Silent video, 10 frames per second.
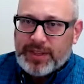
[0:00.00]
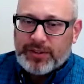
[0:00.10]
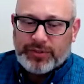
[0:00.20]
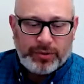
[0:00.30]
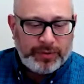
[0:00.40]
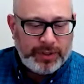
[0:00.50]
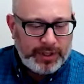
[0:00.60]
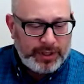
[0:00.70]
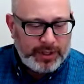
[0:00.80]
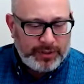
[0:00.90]
so
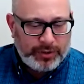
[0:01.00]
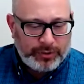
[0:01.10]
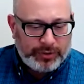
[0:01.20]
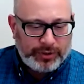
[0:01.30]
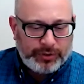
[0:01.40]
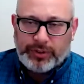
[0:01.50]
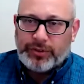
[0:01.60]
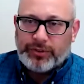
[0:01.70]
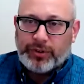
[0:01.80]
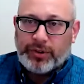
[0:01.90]
there's just
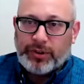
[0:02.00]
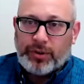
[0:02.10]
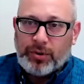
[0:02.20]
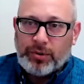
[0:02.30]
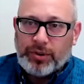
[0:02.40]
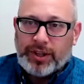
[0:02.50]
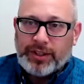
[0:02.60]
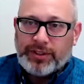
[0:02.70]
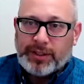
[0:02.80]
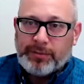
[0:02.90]
a whole
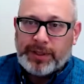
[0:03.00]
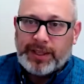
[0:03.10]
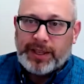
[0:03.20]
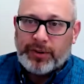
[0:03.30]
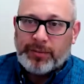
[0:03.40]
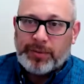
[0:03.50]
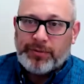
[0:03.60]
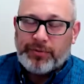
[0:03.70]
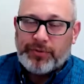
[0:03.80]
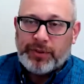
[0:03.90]
lot that could be held up
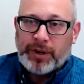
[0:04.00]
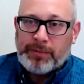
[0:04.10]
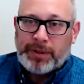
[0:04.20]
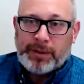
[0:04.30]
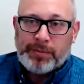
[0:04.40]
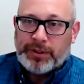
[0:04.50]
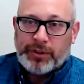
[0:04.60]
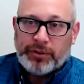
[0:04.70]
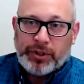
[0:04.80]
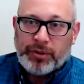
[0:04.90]
if the right people that
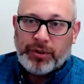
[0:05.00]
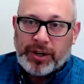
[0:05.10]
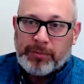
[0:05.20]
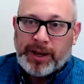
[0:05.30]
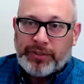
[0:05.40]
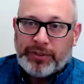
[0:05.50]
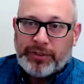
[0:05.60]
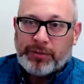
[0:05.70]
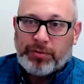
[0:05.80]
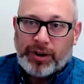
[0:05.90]
don't know a lot about
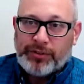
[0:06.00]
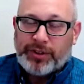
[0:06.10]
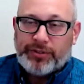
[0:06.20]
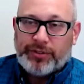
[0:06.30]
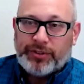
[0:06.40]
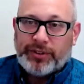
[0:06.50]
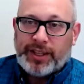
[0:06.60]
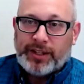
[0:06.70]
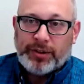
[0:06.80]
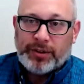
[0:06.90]
their processes and
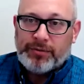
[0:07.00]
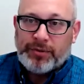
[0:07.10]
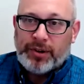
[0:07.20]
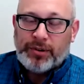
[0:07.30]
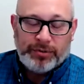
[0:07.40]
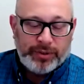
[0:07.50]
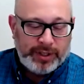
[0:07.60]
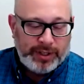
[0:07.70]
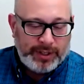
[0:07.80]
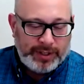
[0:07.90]
data aren't involved.
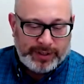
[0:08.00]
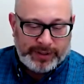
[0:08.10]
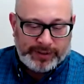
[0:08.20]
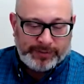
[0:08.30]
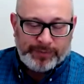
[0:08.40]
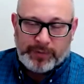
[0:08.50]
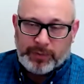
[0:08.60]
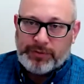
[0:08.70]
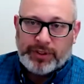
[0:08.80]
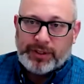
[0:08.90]

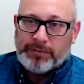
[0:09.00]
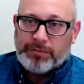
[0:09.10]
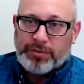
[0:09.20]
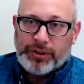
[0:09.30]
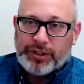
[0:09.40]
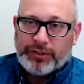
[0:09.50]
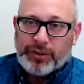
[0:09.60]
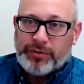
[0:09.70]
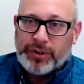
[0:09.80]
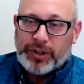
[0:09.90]
We've seen projects
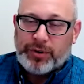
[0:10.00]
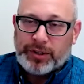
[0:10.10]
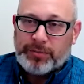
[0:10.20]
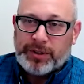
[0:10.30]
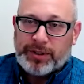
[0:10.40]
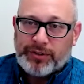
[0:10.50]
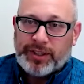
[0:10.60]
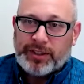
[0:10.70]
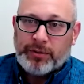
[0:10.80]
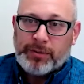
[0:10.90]
go very quick because
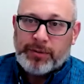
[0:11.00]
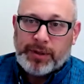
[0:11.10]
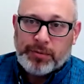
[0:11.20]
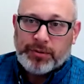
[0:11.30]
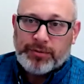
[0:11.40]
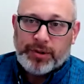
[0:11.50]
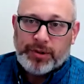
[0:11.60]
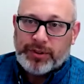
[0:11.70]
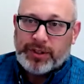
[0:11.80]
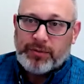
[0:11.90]
the right people were
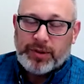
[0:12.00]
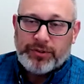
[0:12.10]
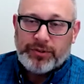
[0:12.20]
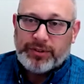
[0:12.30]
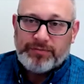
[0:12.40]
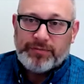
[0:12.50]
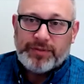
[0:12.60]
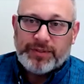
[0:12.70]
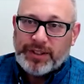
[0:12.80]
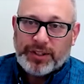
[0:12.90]
involved, and then ones that
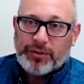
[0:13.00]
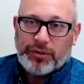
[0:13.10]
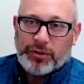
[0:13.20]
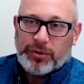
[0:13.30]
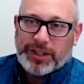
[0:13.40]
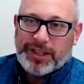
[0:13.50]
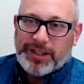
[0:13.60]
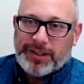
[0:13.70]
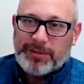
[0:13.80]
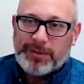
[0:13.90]
didn't go so quick
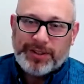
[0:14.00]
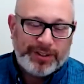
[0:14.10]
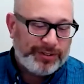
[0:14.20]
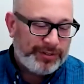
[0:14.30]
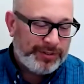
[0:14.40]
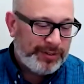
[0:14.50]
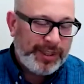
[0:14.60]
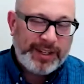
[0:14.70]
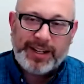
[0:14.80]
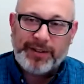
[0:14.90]
because
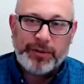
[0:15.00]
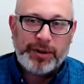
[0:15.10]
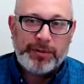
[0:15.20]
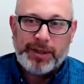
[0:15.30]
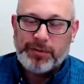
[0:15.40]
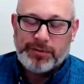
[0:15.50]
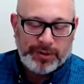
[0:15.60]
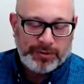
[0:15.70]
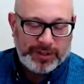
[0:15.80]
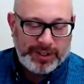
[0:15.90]
they didn't have the right people
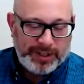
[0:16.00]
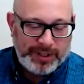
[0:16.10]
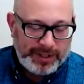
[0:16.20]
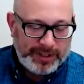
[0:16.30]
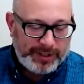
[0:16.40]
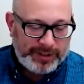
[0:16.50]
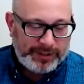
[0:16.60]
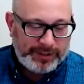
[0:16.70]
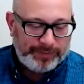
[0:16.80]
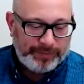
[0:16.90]
involved.
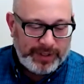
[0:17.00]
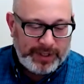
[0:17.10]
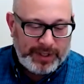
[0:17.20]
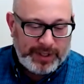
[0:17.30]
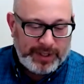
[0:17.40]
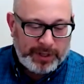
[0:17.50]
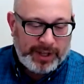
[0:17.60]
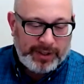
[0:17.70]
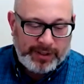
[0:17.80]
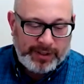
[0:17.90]
But
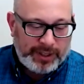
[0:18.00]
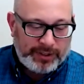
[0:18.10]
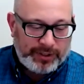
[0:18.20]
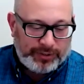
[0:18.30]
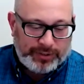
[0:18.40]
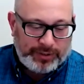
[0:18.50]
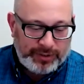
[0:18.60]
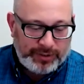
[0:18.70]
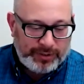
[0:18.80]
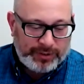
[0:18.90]
yeah, I think just
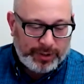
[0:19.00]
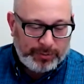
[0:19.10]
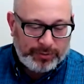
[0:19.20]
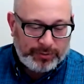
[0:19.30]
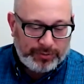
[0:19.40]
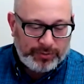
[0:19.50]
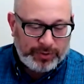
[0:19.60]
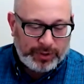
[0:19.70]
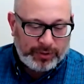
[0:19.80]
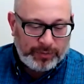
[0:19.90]
in terms of,
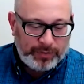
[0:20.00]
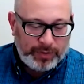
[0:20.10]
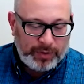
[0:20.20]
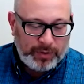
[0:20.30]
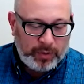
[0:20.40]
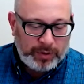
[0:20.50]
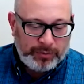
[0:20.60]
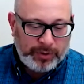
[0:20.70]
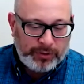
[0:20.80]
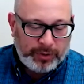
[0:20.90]
what
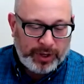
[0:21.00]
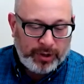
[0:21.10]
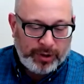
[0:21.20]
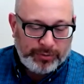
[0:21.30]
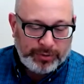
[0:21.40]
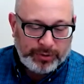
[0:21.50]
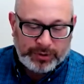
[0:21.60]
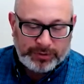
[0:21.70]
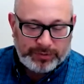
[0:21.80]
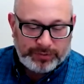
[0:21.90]
advice would I
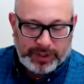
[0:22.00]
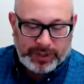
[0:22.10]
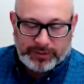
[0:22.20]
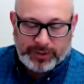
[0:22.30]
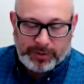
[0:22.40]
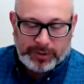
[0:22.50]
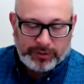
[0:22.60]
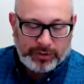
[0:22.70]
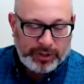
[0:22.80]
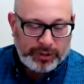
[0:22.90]
offer
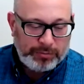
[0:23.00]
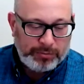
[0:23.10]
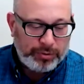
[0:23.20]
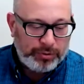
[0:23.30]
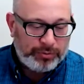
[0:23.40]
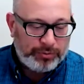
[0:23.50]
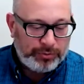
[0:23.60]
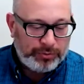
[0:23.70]
someone trying to improve,